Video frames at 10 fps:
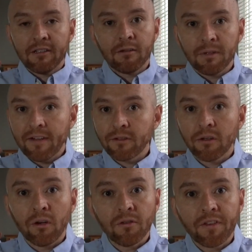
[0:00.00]
we have to
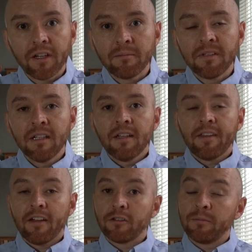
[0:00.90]
hold them,
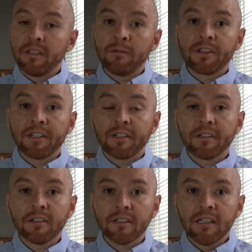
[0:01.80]
they have to be with an
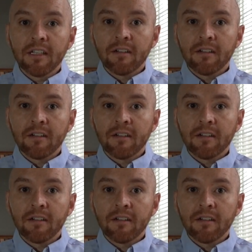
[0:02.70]
adult.